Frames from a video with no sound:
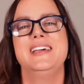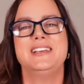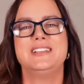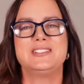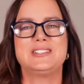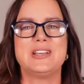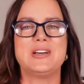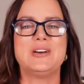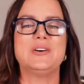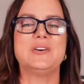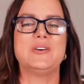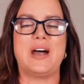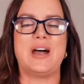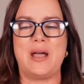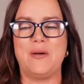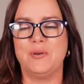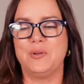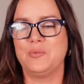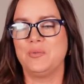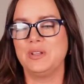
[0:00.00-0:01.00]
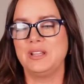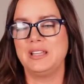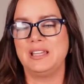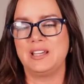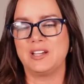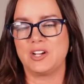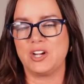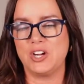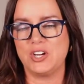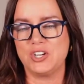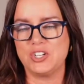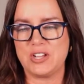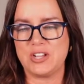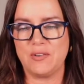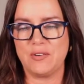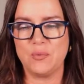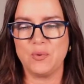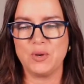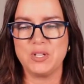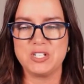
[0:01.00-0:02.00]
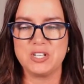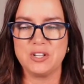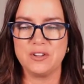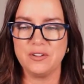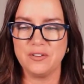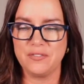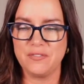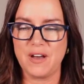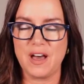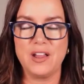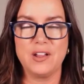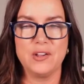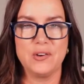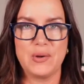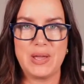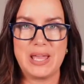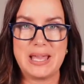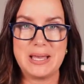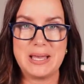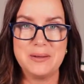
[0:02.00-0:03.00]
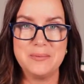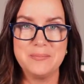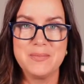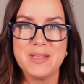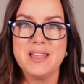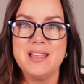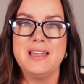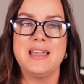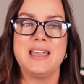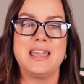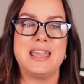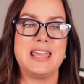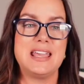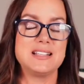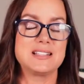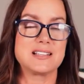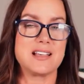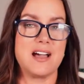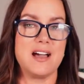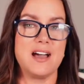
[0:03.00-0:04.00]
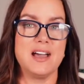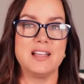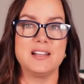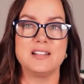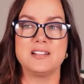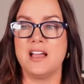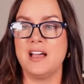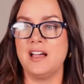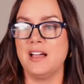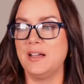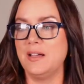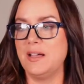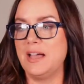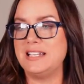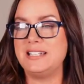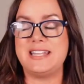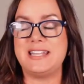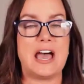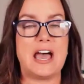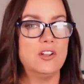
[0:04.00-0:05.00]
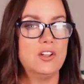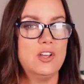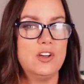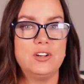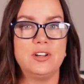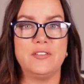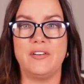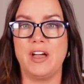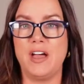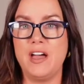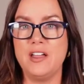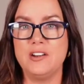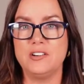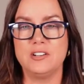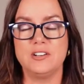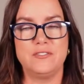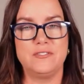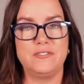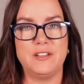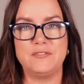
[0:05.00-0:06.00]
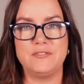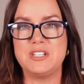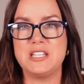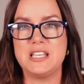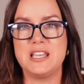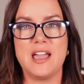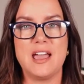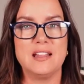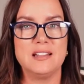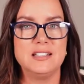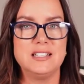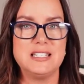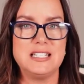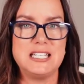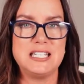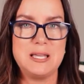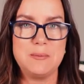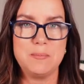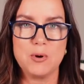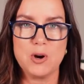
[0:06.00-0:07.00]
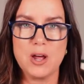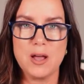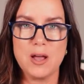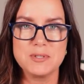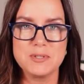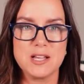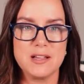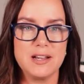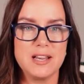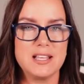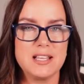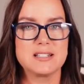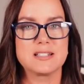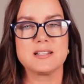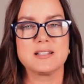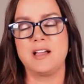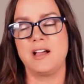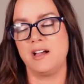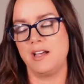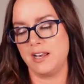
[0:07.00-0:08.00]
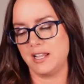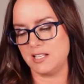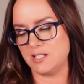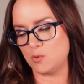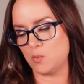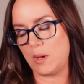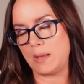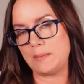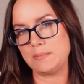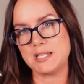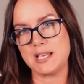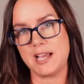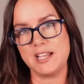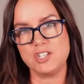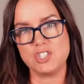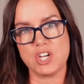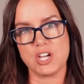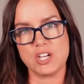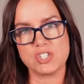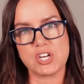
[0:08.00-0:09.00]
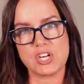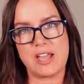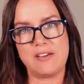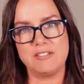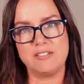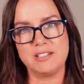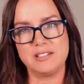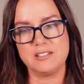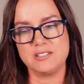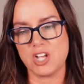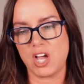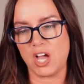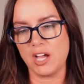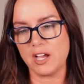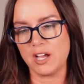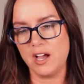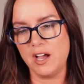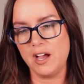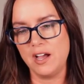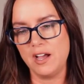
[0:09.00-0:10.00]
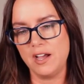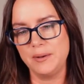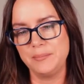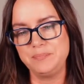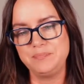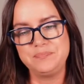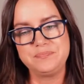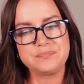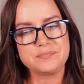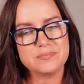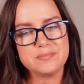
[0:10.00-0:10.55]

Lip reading: So I would really encourage everyone to follow him. He's got a download of 150 L&D prompts on his website, joshcavalier.com.